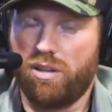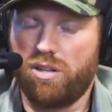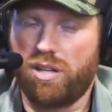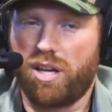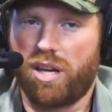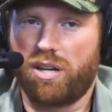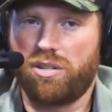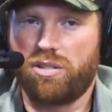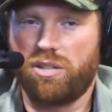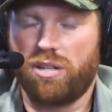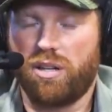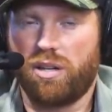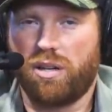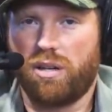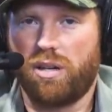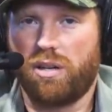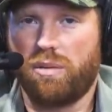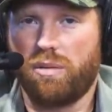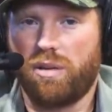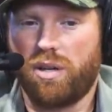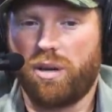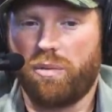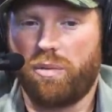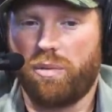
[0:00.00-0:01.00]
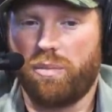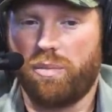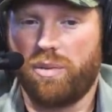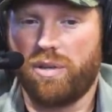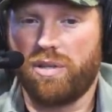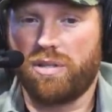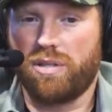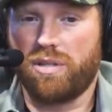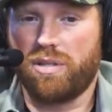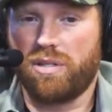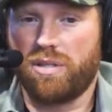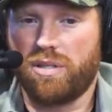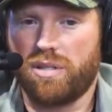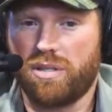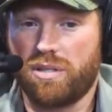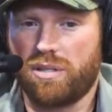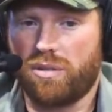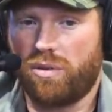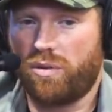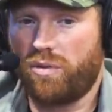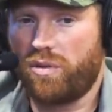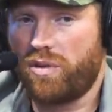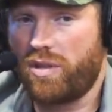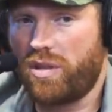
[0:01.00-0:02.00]
there's actually a, couple
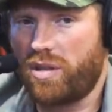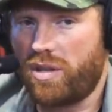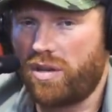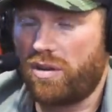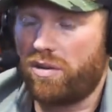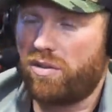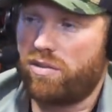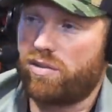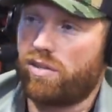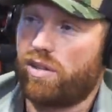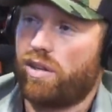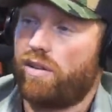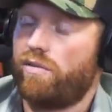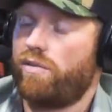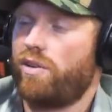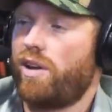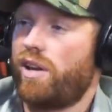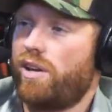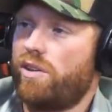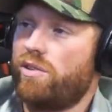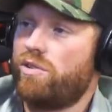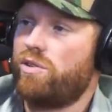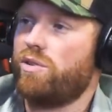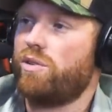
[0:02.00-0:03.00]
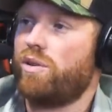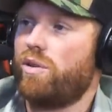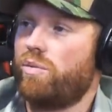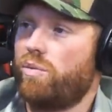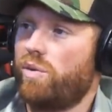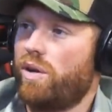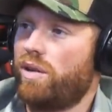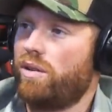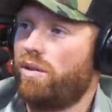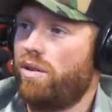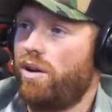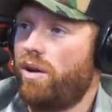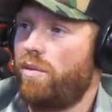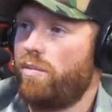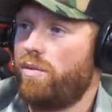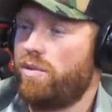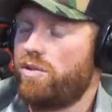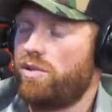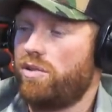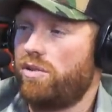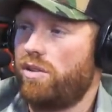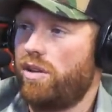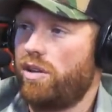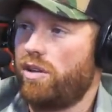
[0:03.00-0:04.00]
businesses over the years that I ran into that rent
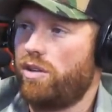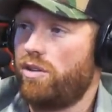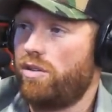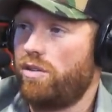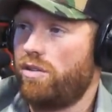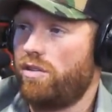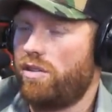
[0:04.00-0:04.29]
llamas, and like